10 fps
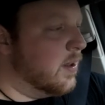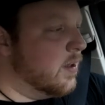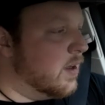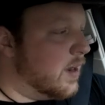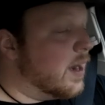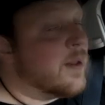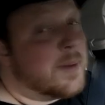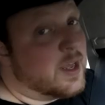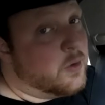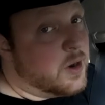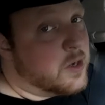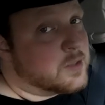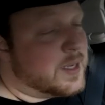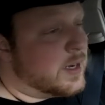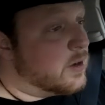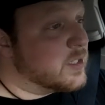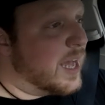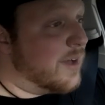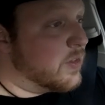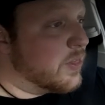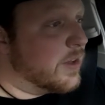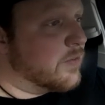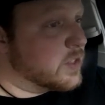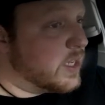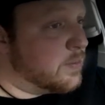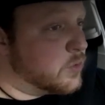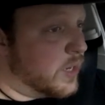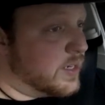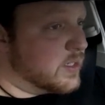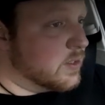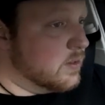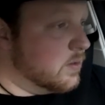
And anybody who knows me knows I have a thing for steam trains.